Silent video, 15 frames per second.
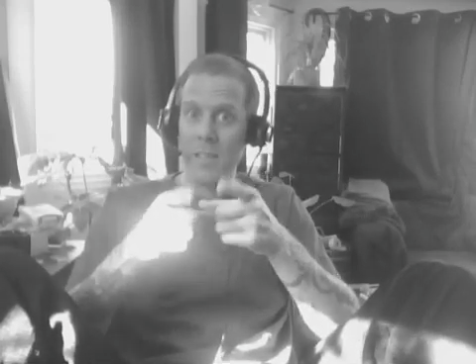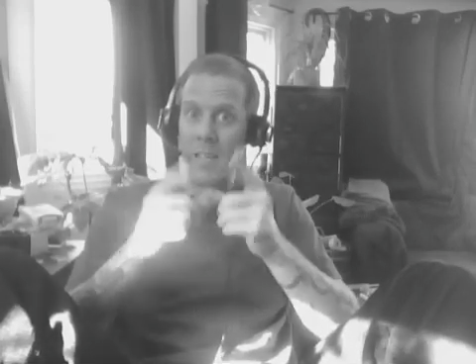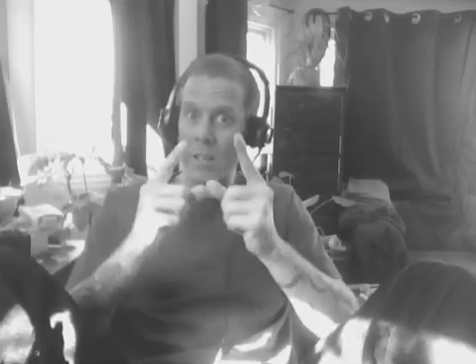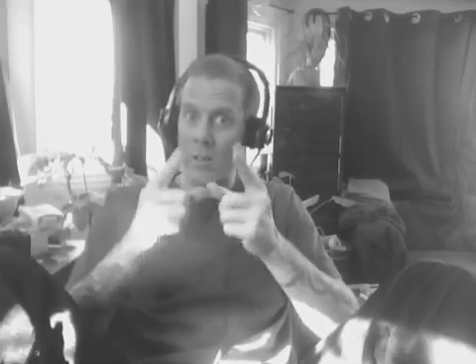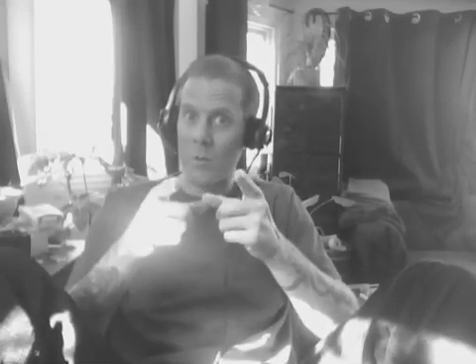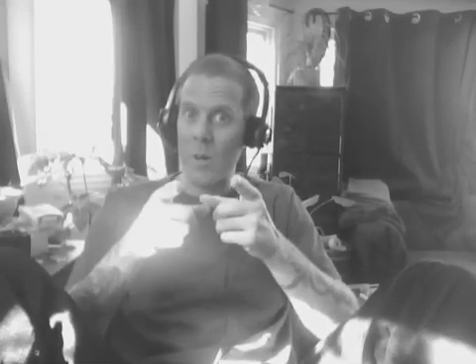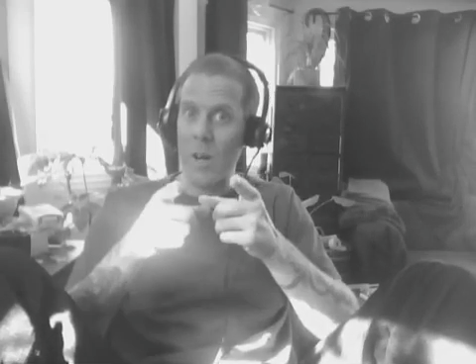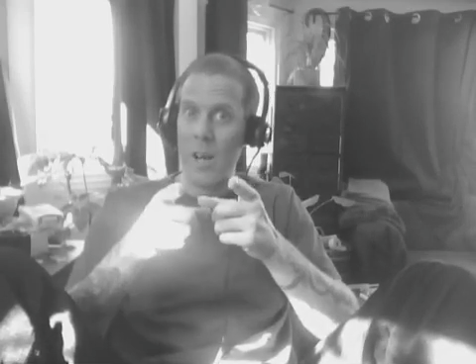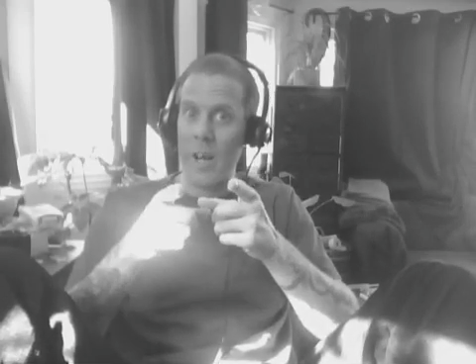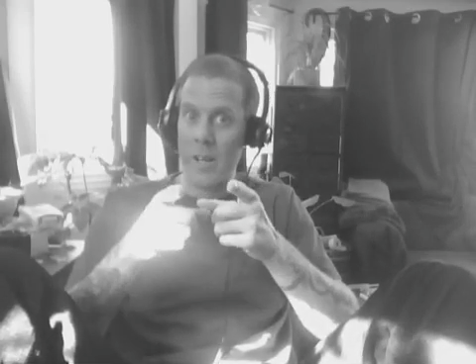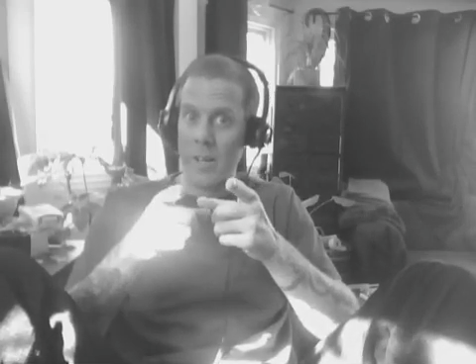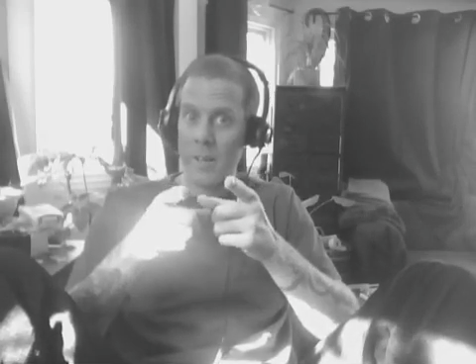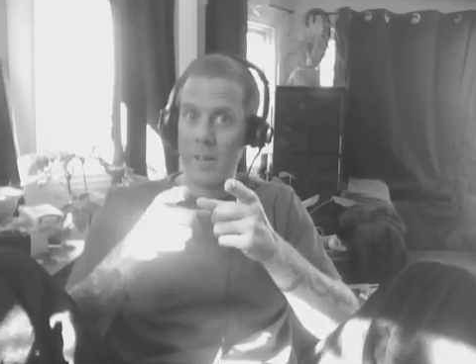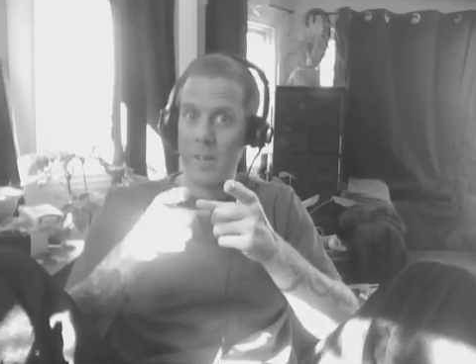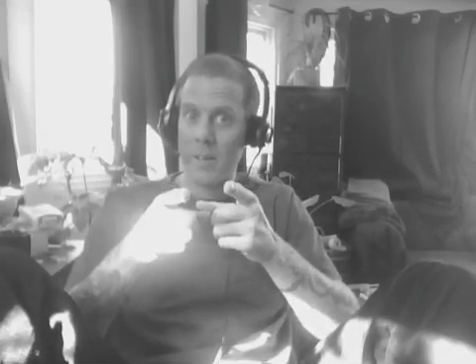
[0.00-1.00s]
Either way.
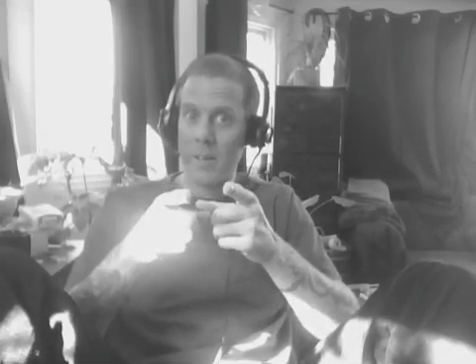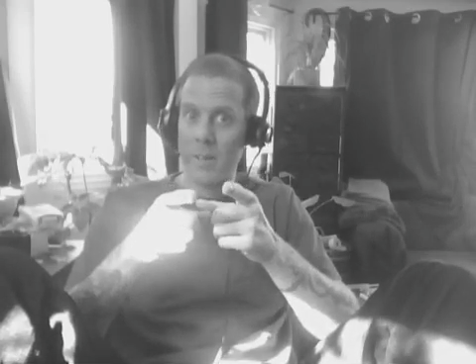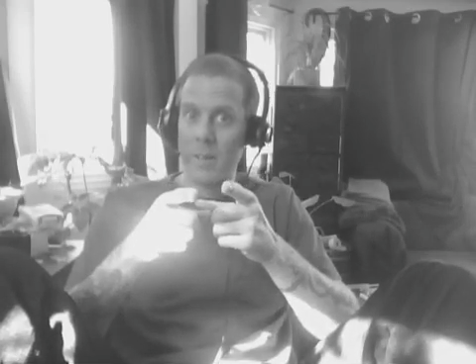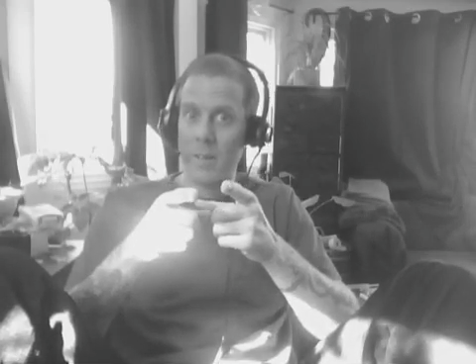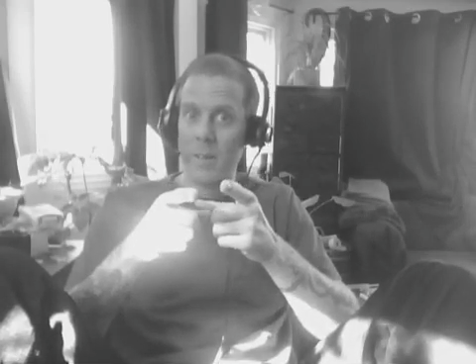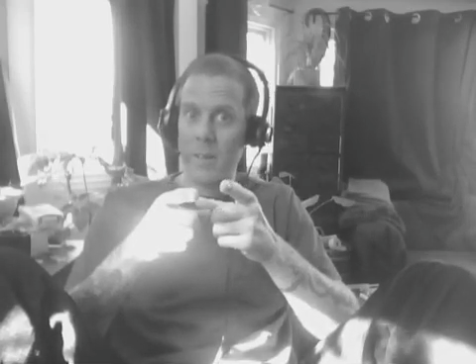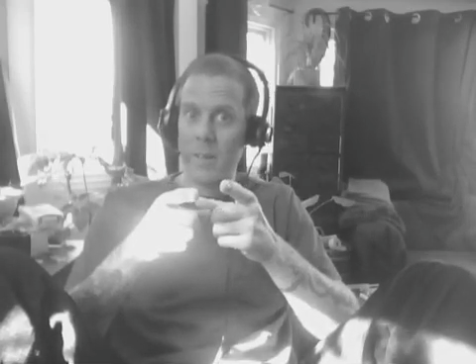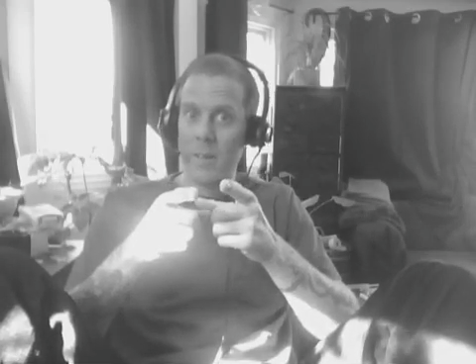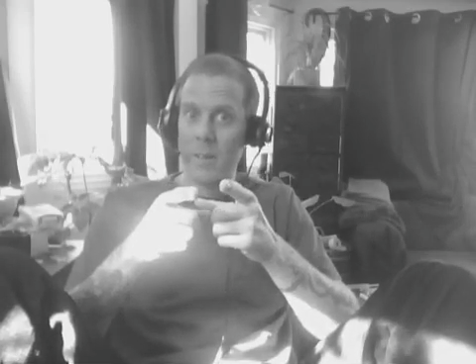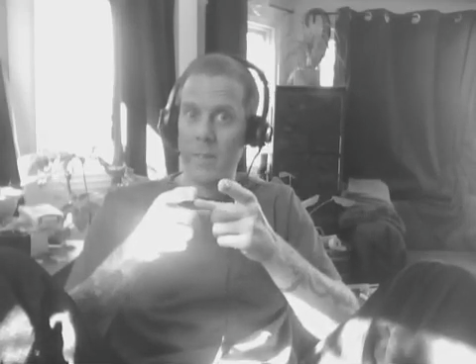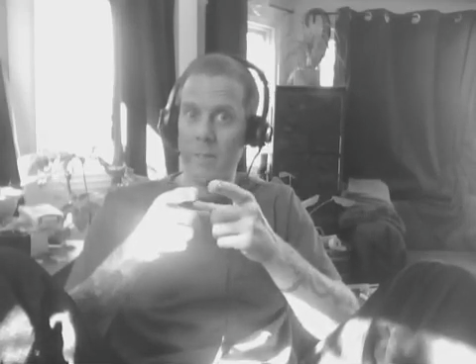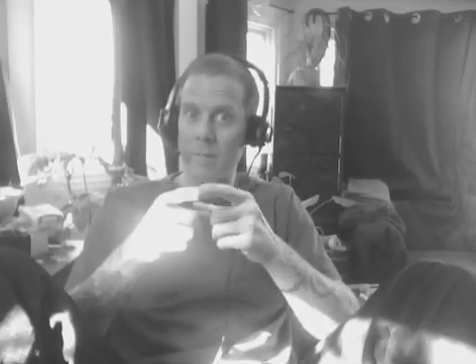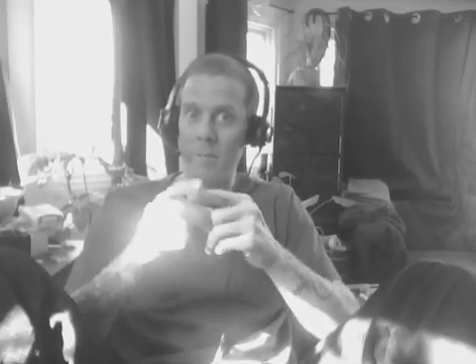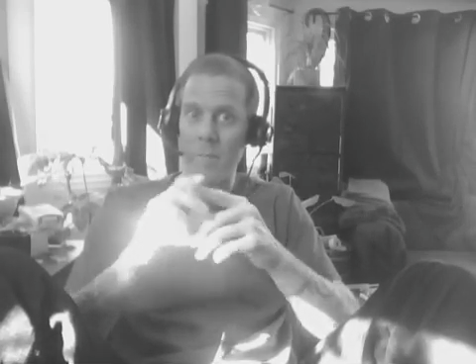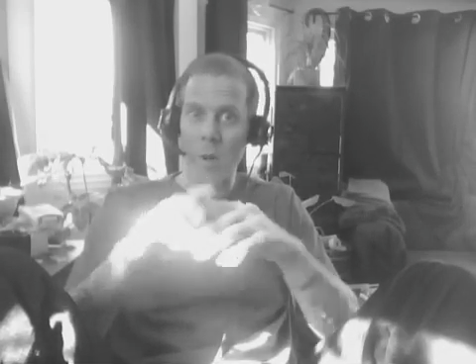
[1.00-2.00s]

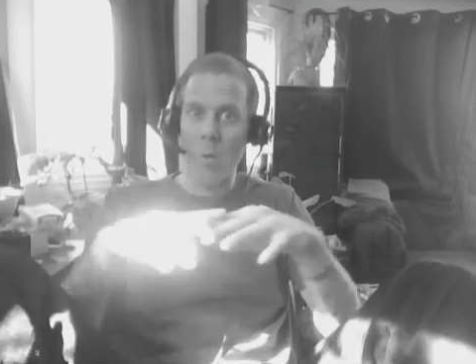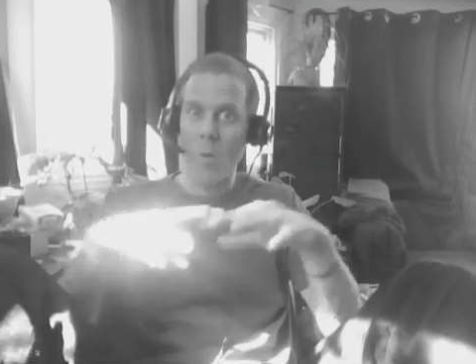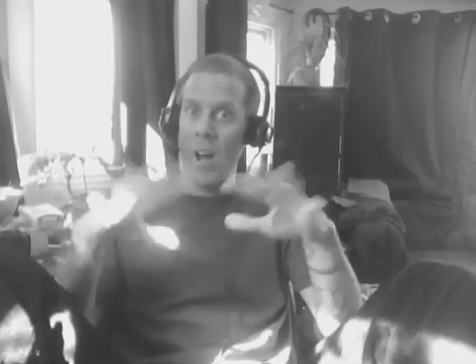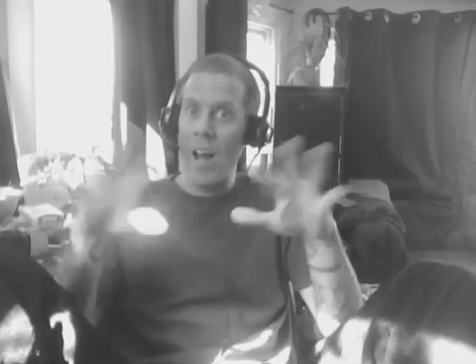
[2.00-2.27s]
No